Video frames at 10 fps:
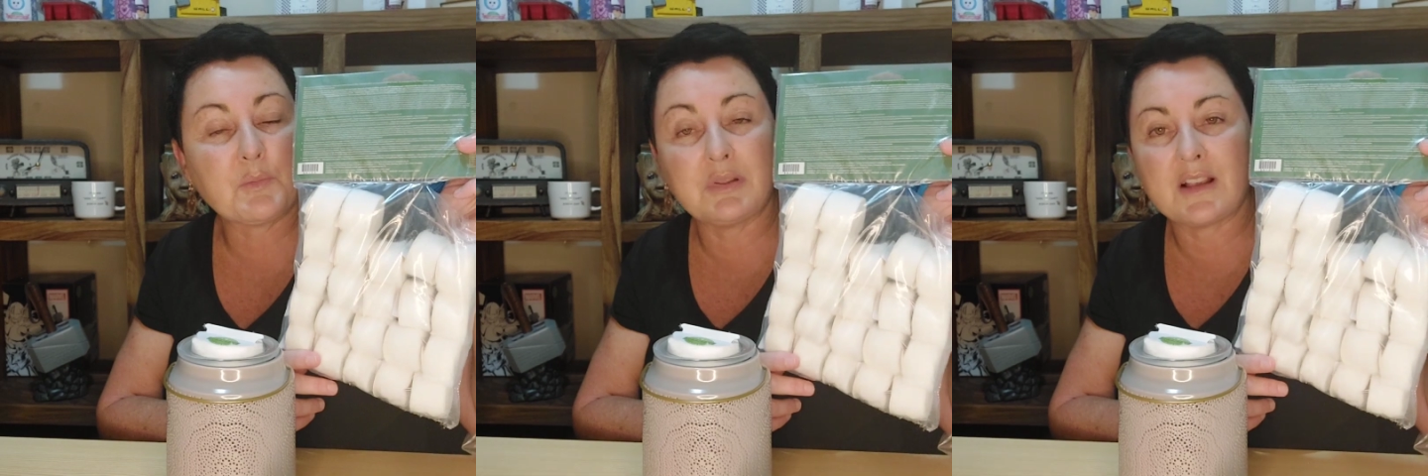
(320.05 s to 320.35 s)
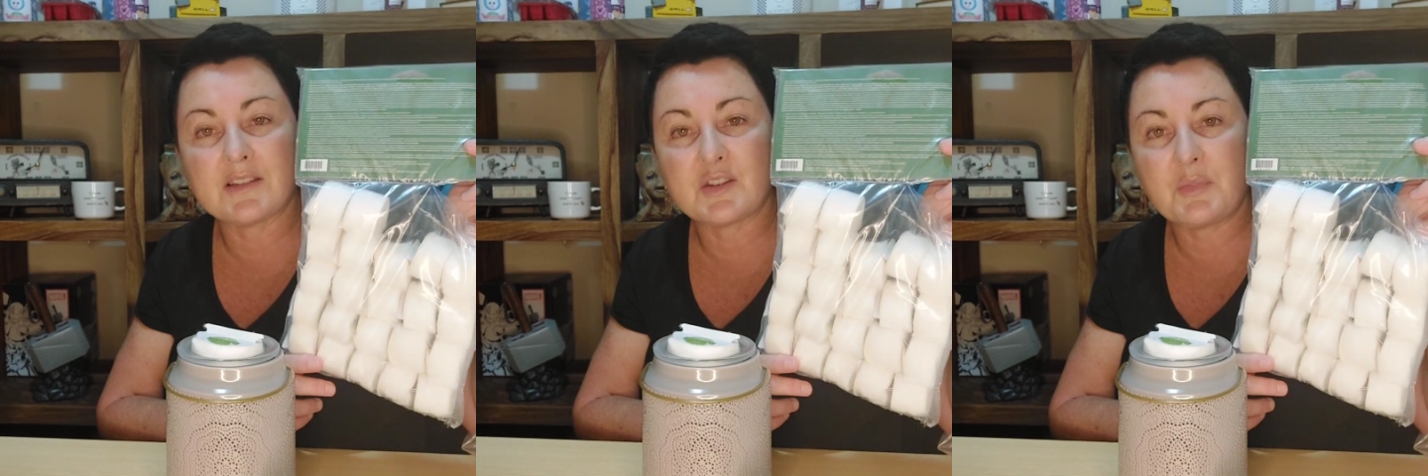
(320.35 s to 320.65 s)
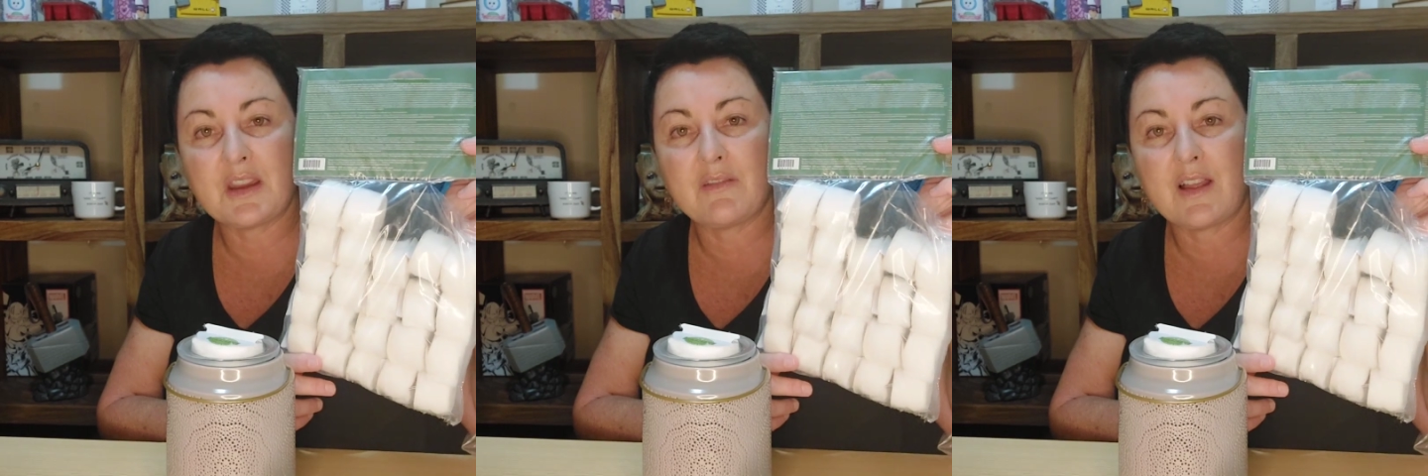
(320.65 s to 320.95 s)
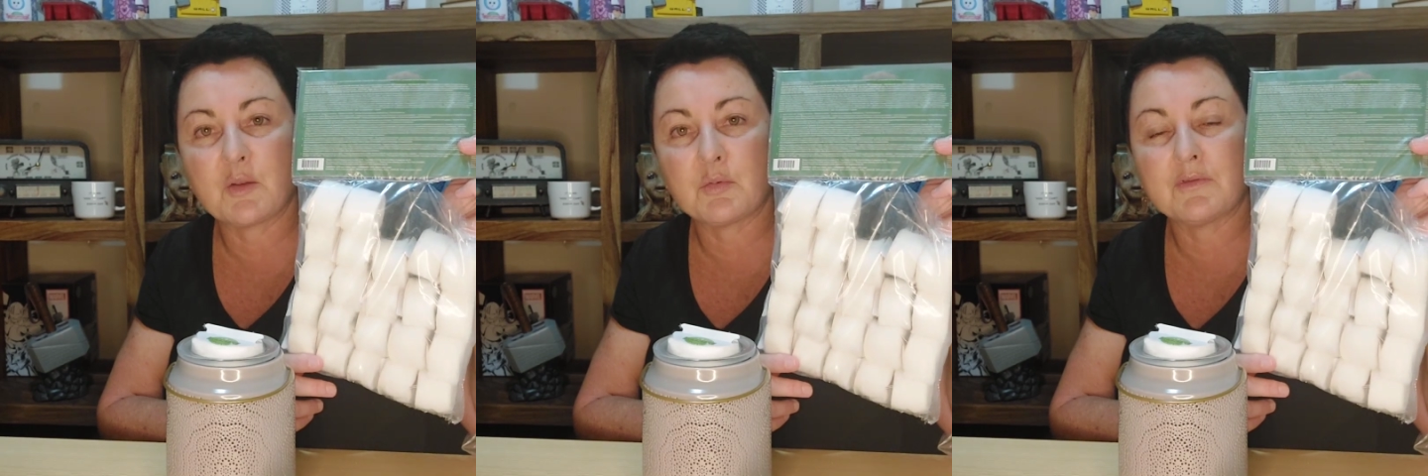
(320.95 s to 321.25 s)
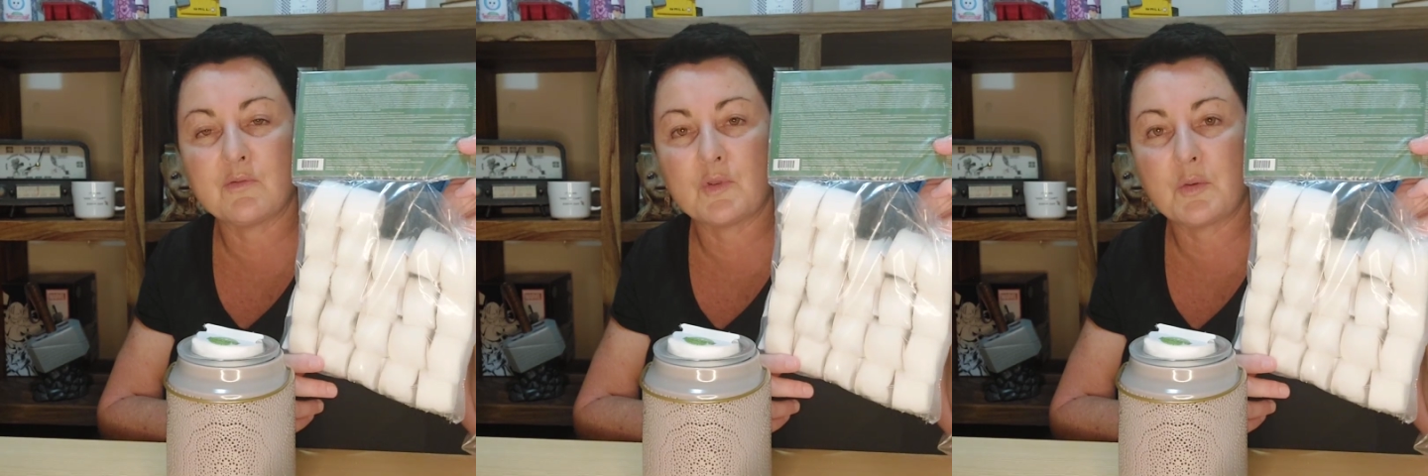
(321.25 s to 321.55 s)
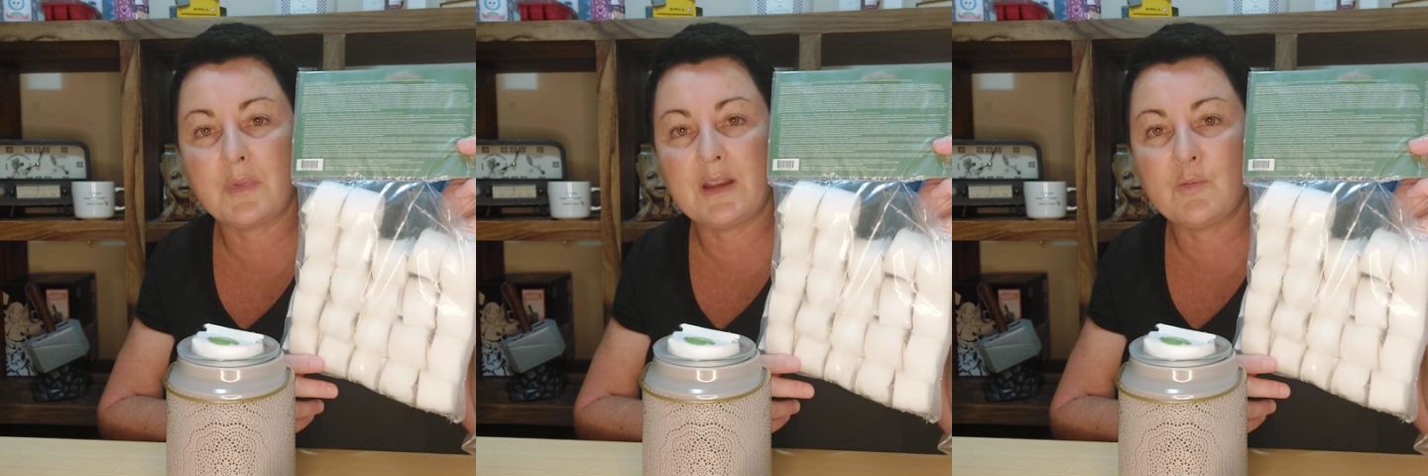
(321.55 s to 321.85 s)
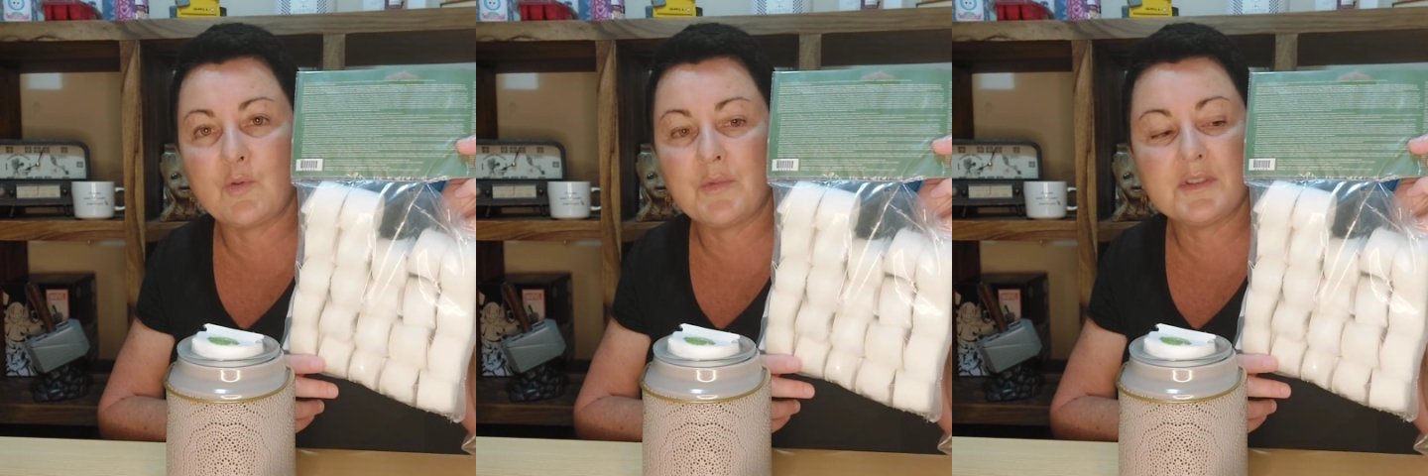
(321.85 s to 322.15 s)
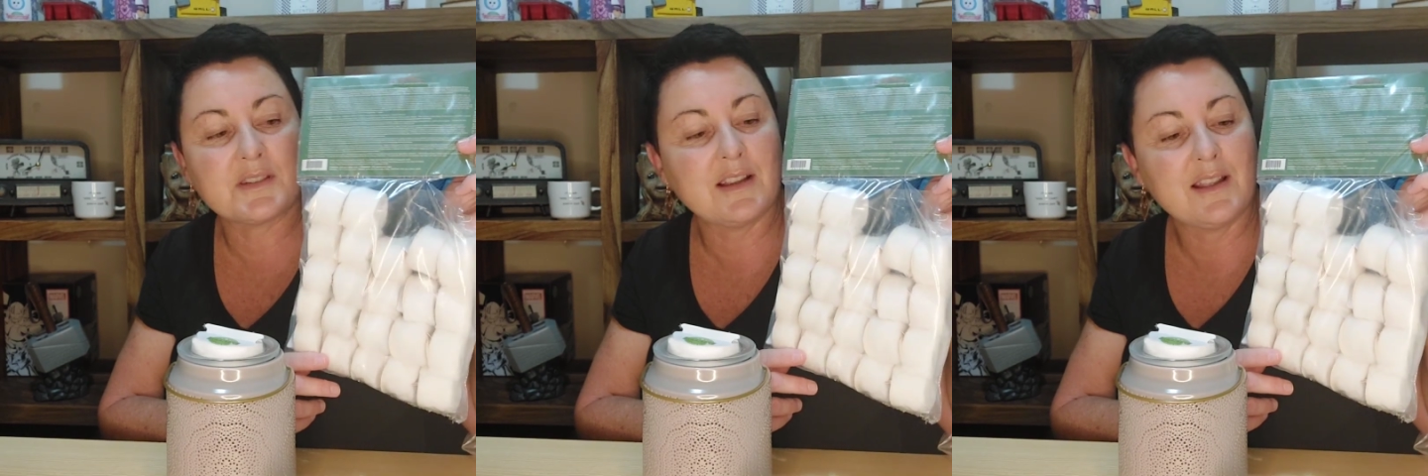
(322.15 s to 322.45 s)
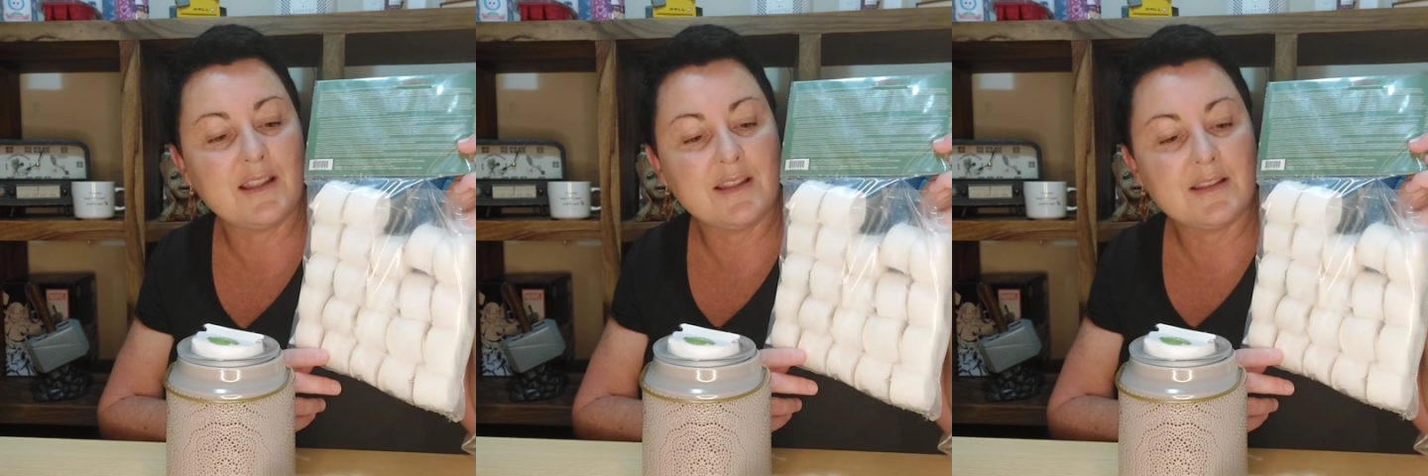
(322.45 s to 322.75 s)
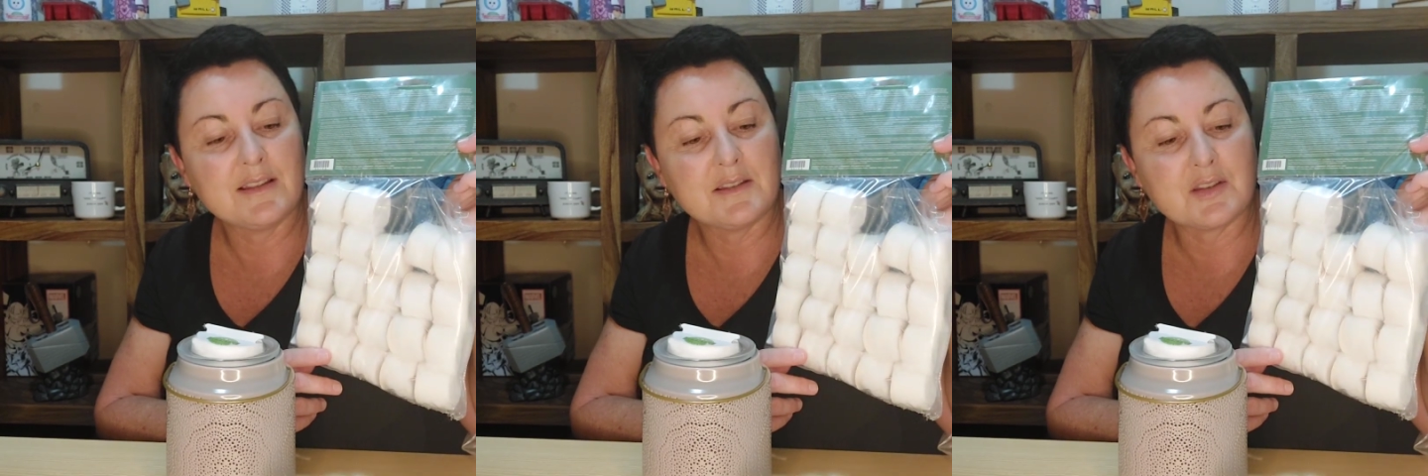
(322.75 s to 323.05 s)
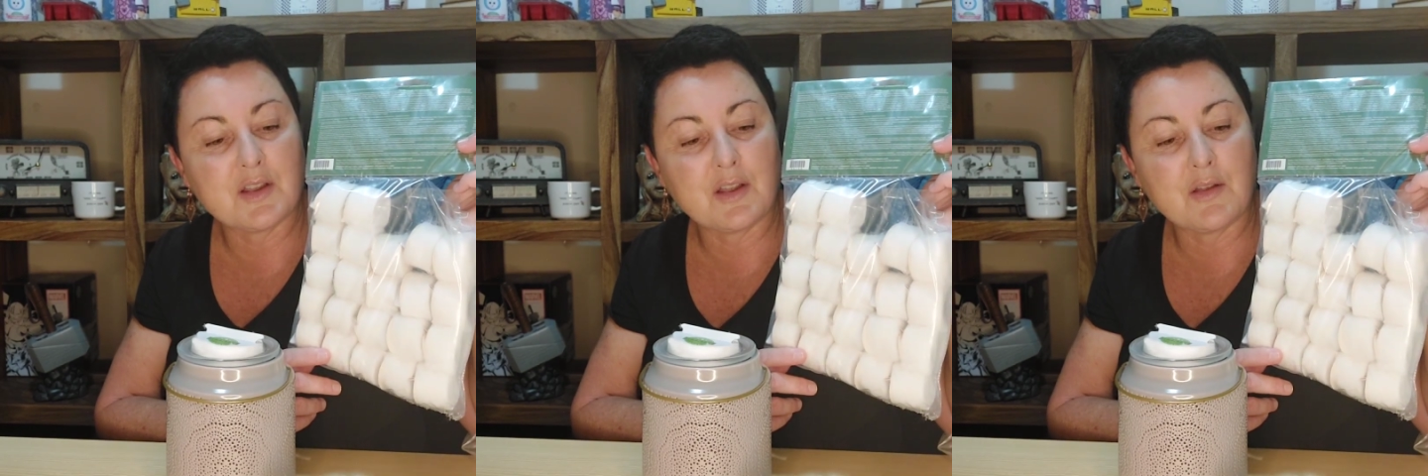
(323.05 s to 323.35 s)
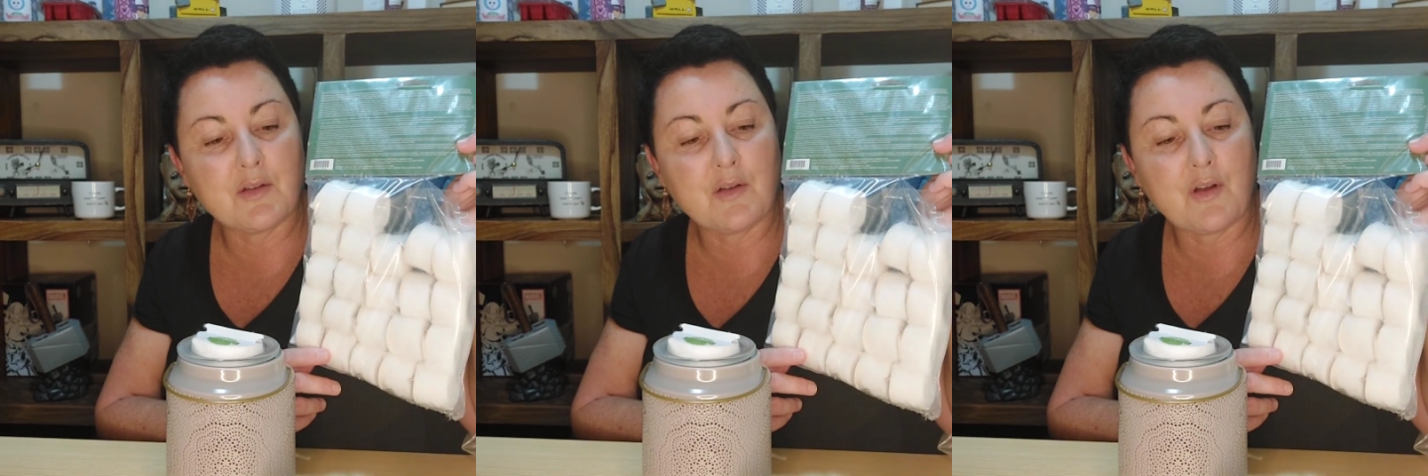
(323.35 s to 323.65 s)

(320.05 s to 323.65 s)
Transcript: plus to be available for your mini warmers. So